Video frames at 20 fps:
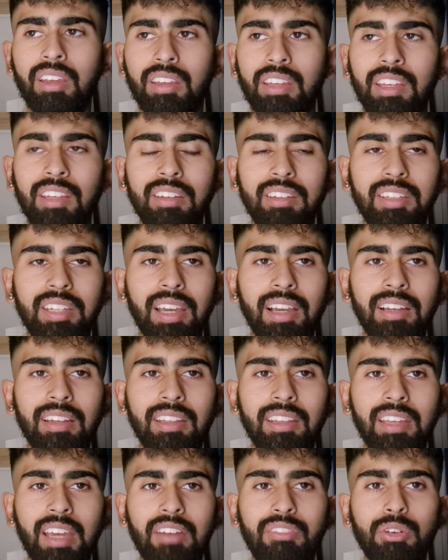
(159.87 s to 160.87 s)
in
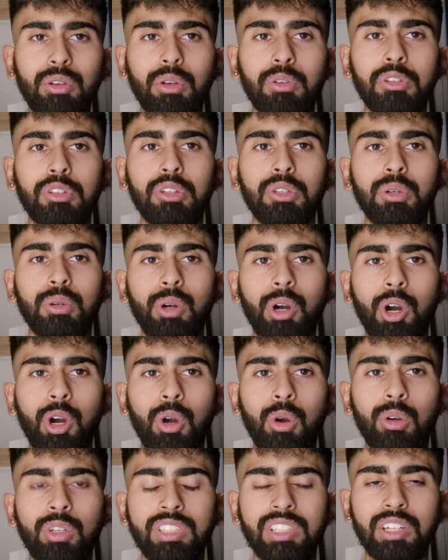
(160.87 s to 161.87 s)
Delhi everyone's thought,
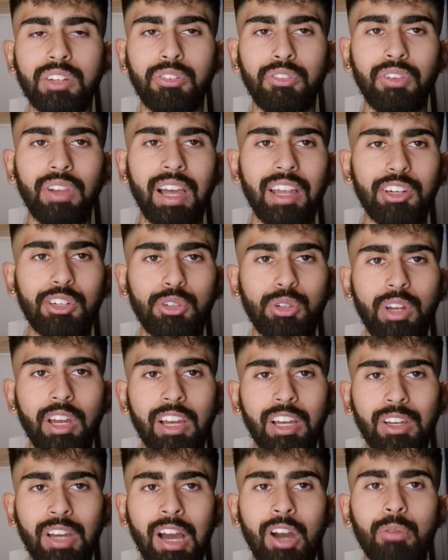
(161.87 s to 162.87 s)
oh, is it a flat
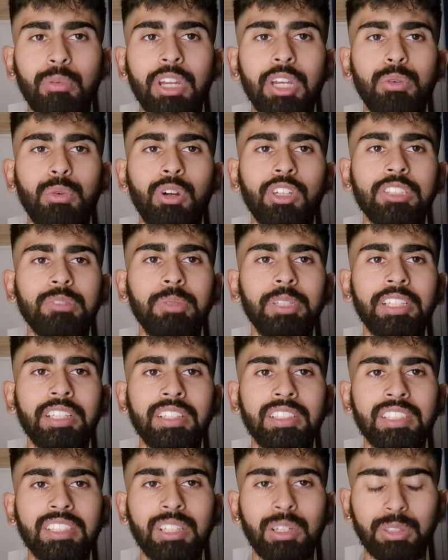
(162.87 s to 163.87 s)
track, how many runs will be
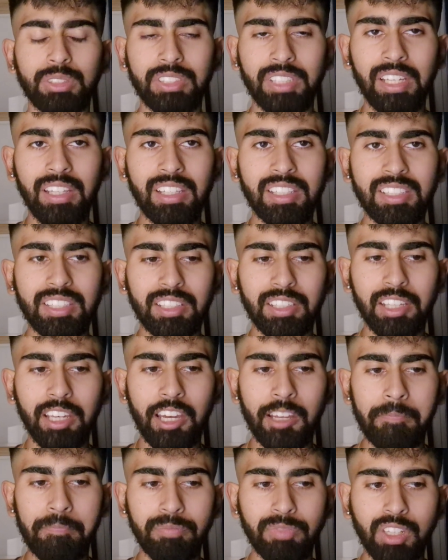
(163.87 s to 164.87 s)
considered? I'll say this
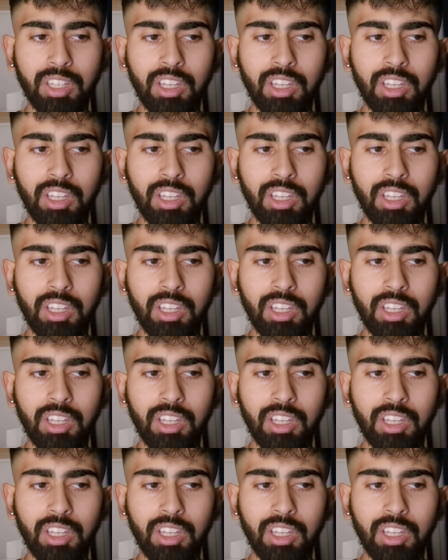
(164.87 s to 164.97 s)
again,